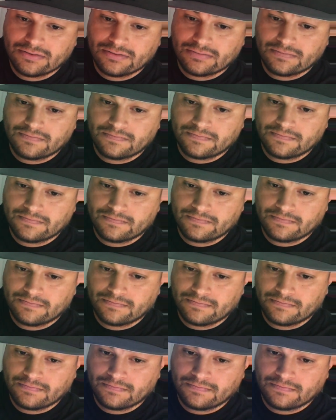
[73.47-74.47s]

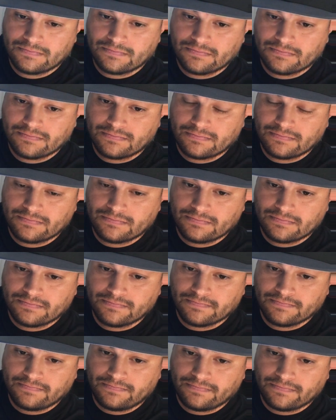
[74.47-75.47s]

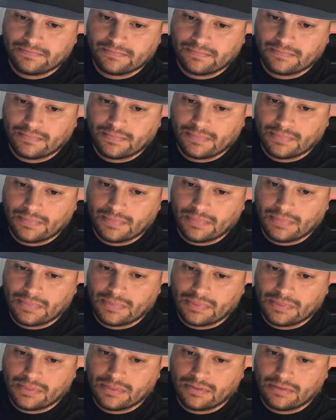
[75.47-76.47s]

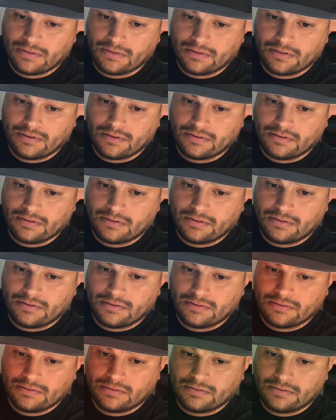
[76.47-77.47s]

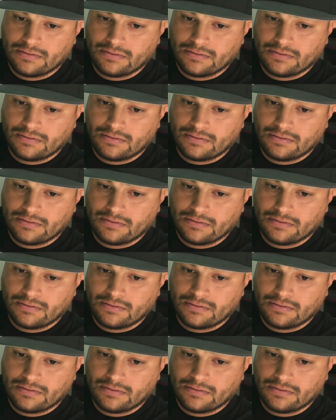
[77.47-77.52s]
(silence)